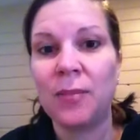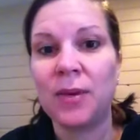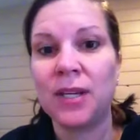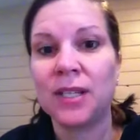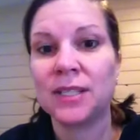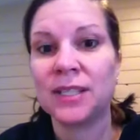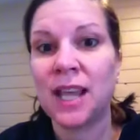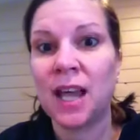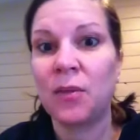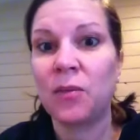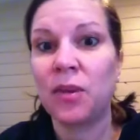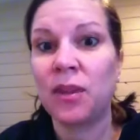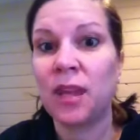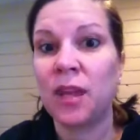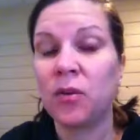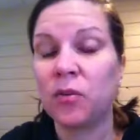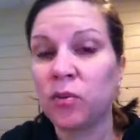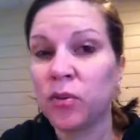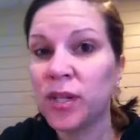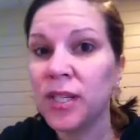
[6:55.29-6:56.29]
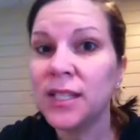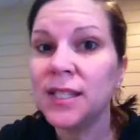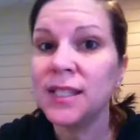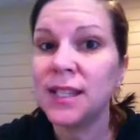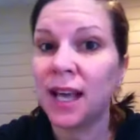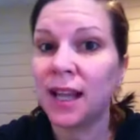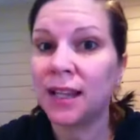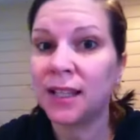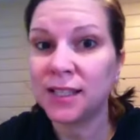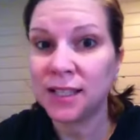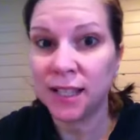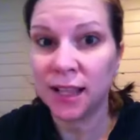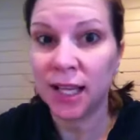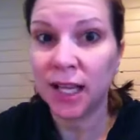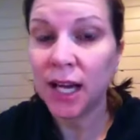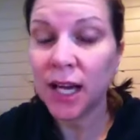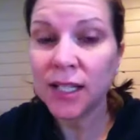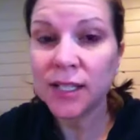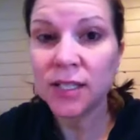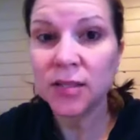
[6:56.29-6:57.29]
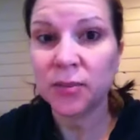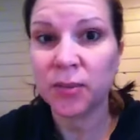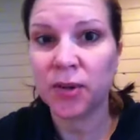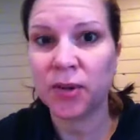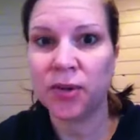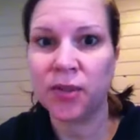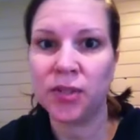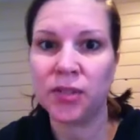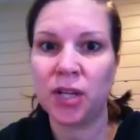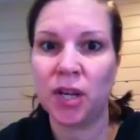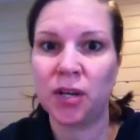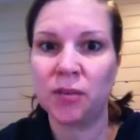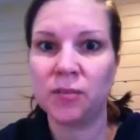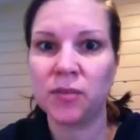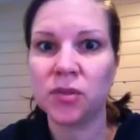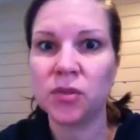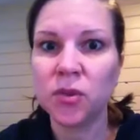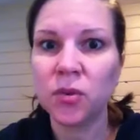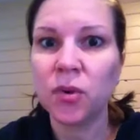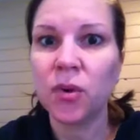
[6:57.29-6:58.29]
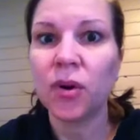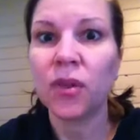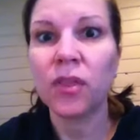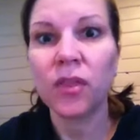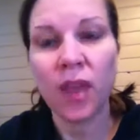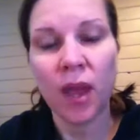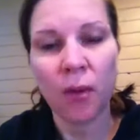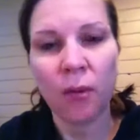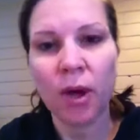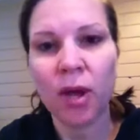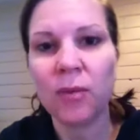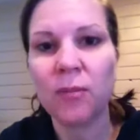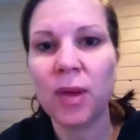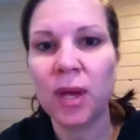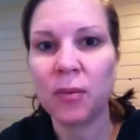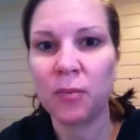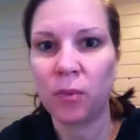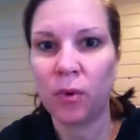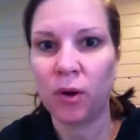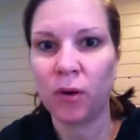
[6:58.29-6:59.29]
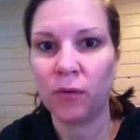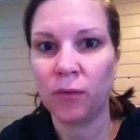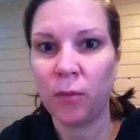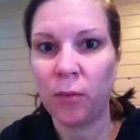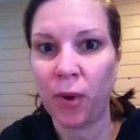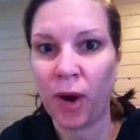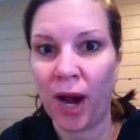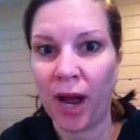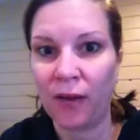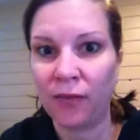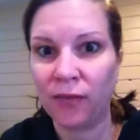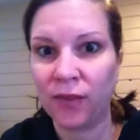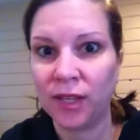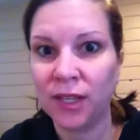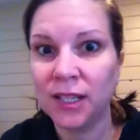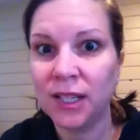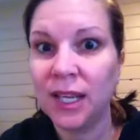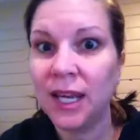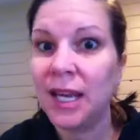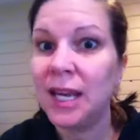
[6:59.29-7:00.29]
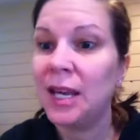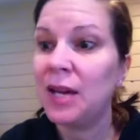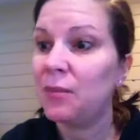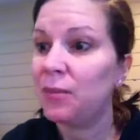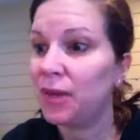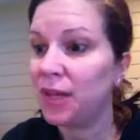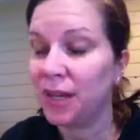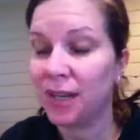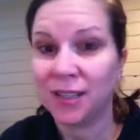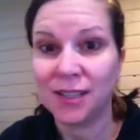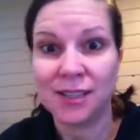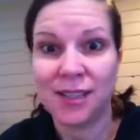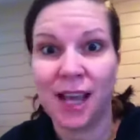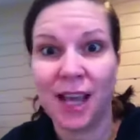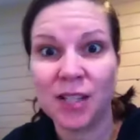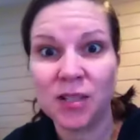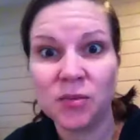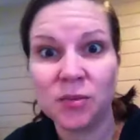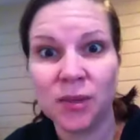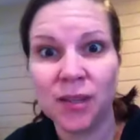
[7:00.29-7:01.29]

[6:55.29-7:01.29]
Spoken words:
Because then when they resell it to the customer in their Dunham store, they want to make more of a profit, because that's